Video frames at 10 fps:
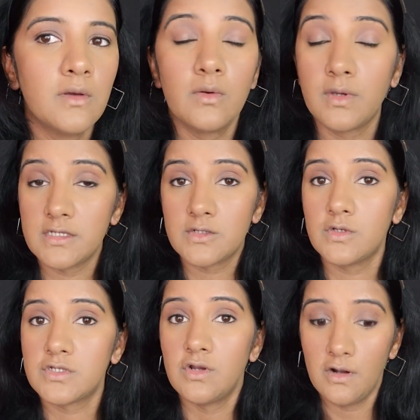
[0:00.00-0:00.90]
Okay, so
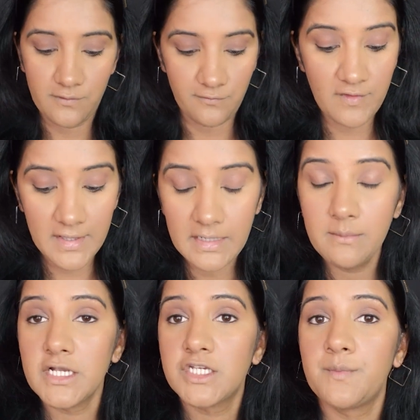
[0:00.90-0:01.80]
it's not very
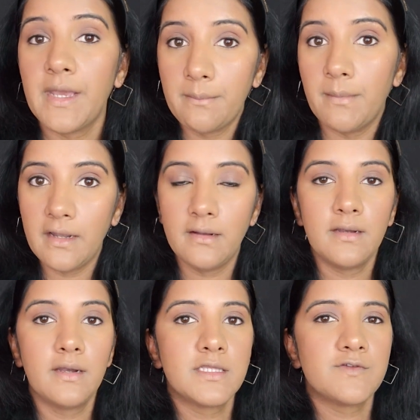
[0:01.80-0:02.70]
much
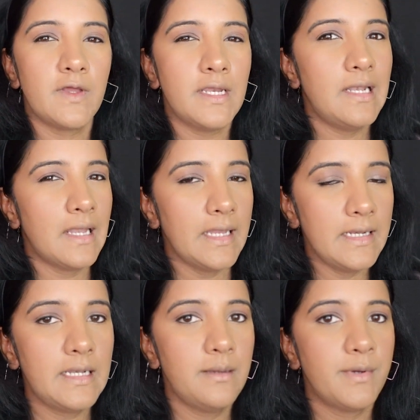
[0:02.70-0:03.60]
pigmented. It's very
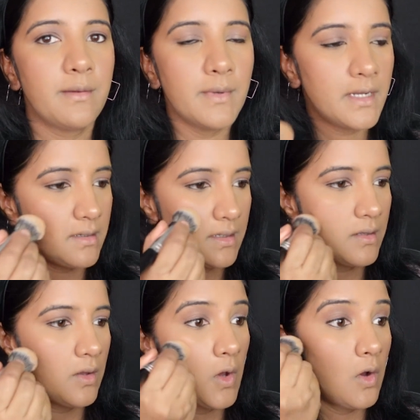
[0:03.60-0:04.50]
lightly
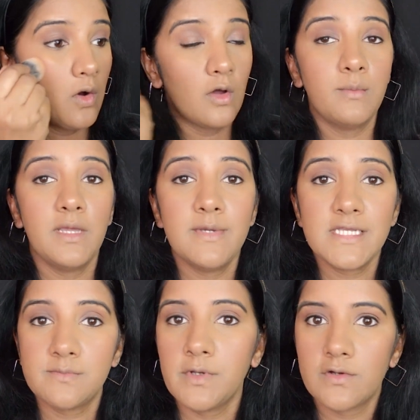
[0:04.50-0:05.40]
pigmented. Or maybe
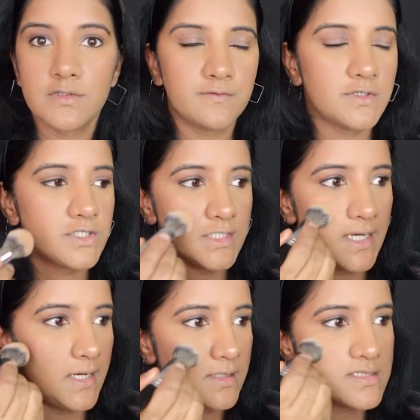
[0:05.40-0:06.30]
it's because of the
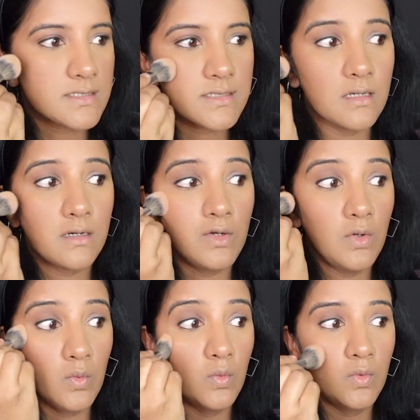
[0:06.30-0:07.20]
shade. It's a
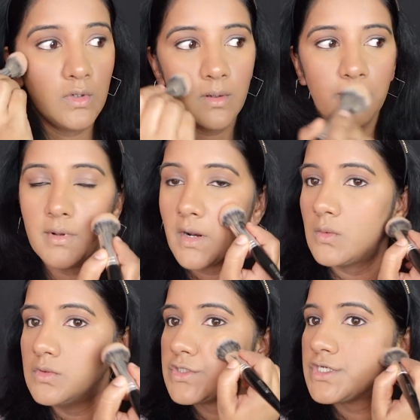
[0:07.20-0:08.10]
nude
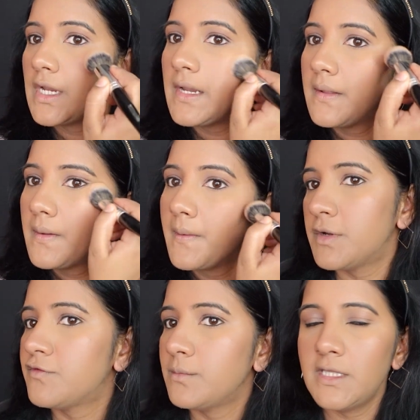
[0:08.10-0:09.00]
brown shade.
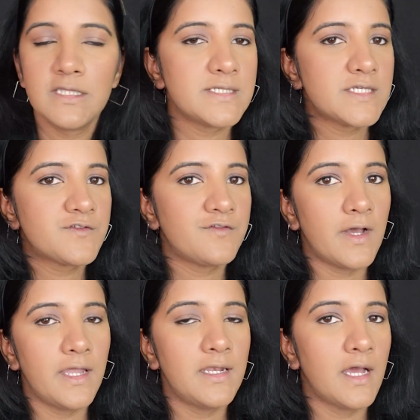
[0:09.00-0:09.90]
But for me, this is
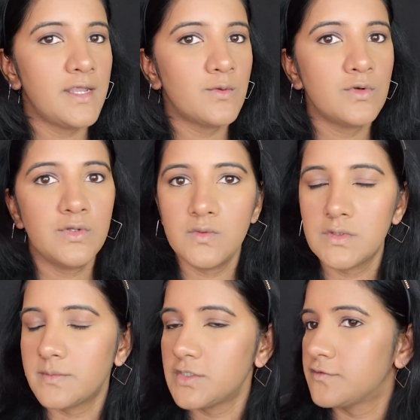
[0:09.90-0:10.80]
fine. I don't
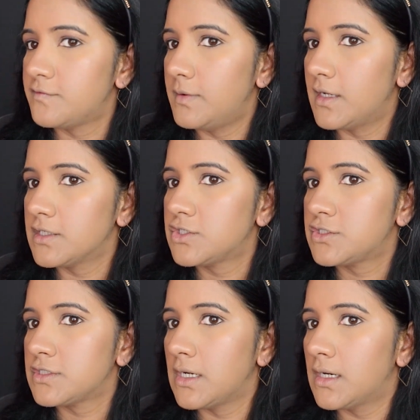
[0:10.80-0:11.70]
use much of
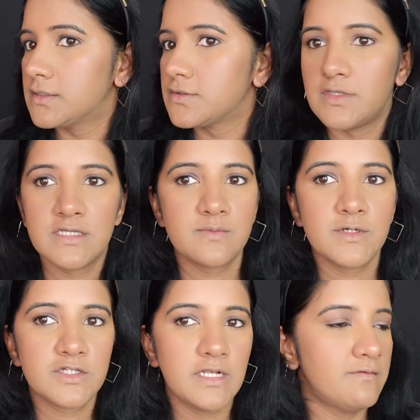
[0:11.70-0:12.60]
blush. So this
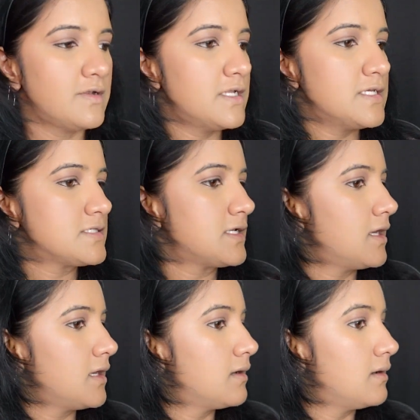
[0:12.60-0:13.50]
much level is
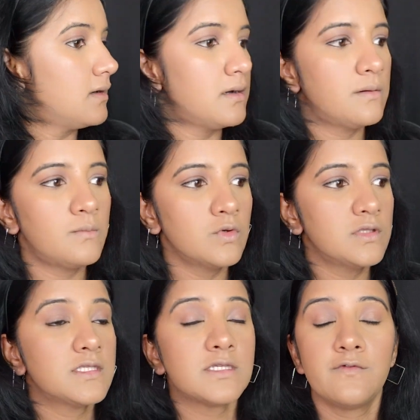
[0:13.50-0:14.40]
like more
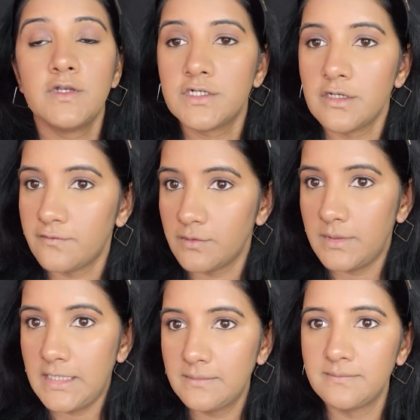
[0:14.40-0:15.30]
than sufficient for
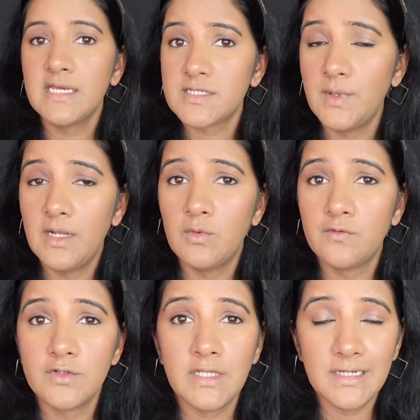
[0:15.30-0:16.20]
me. Next, we'll
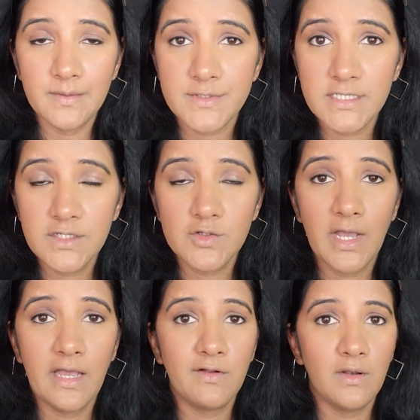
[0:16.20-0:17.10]
move to the lipstick. So I
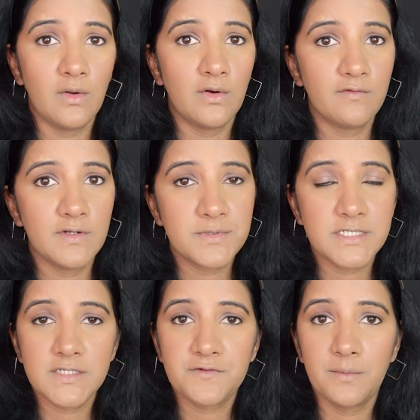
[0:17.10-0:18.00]
have a lot of
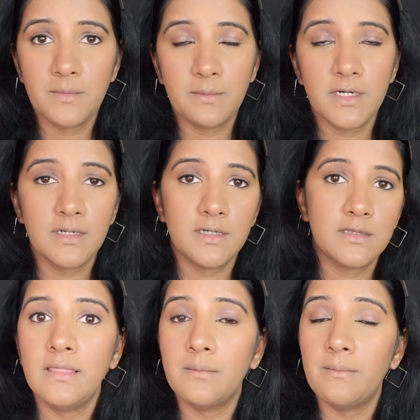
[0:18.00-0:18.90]
lipsticks from Mamaearth.
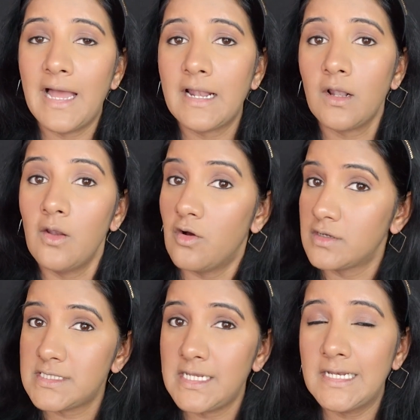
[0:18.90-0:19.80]
The matte long
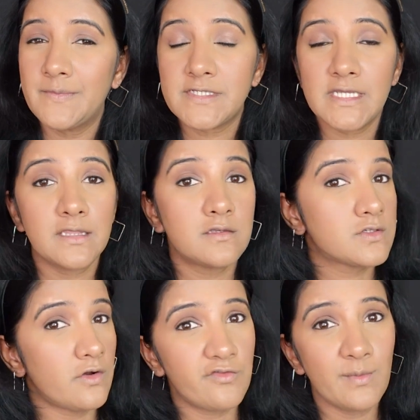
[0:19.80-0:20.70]
stay lipstick, the
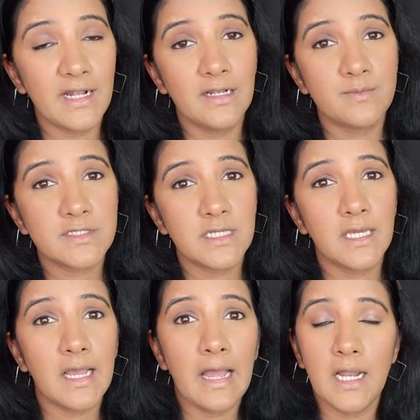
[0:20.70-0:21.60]
soft matte
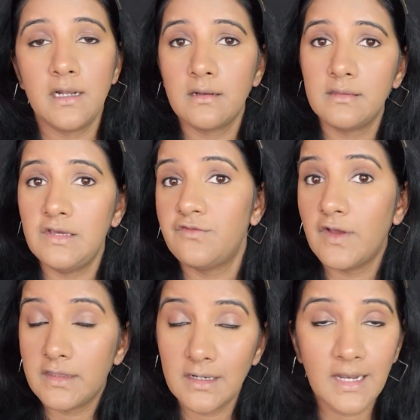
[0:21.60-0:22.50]
lipstick, and the
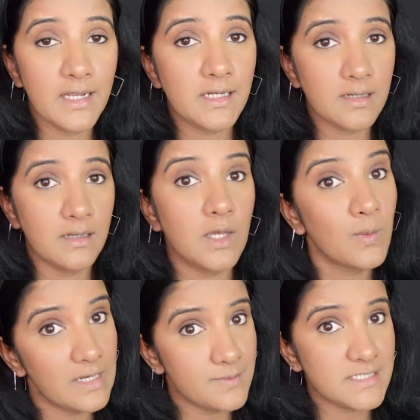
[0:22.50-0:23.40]
feather light
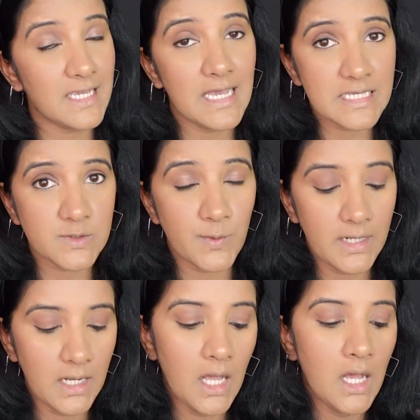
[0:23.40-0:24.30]
liquid lipstick as
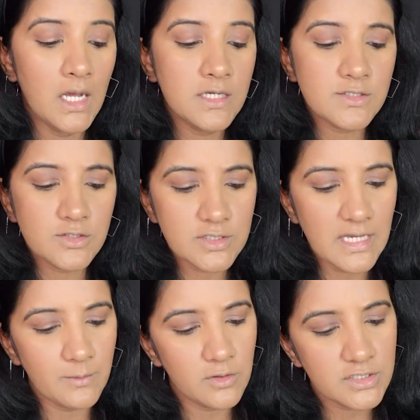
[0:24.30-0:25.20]
well. So today
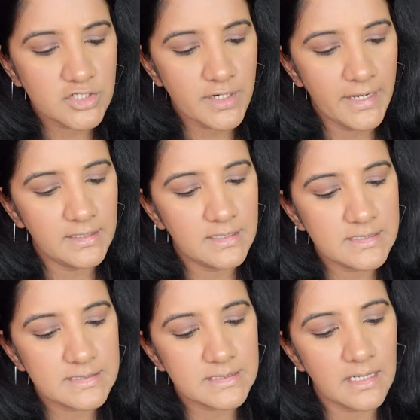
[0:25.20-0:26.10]
I'm going to try
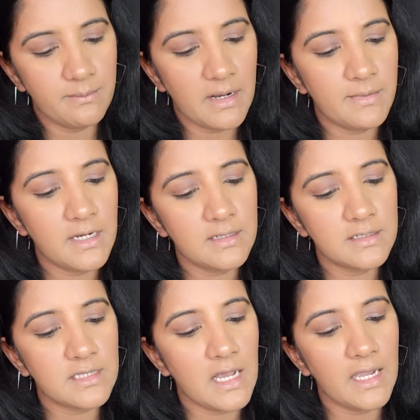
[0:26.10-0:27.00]
this
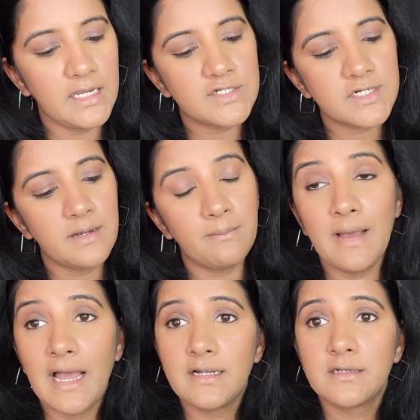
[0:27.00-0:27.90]
Mamaearth
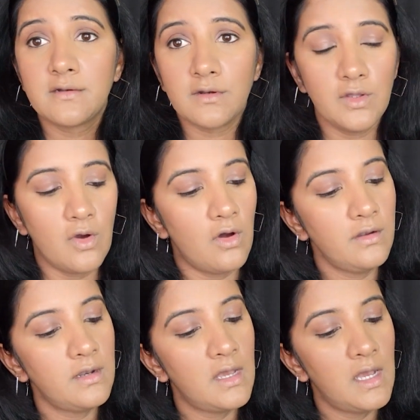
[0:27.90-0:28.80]
Hydra-Matte
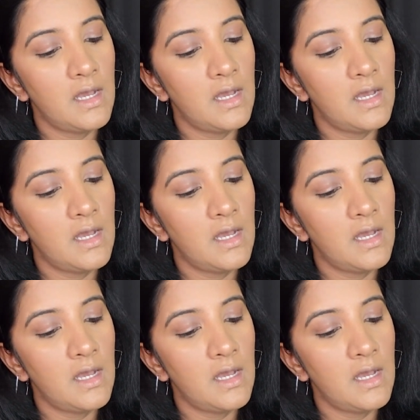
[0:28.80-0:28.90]
Crayon.